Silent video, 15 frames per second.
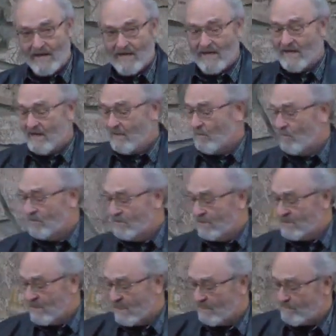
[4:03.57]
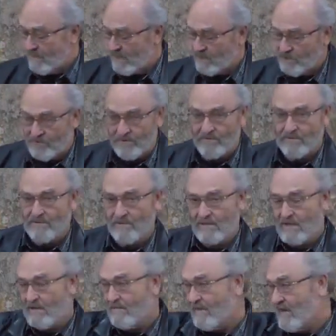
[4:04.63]
that day was to take pictures
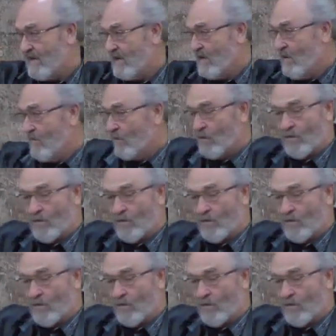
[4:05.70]
of a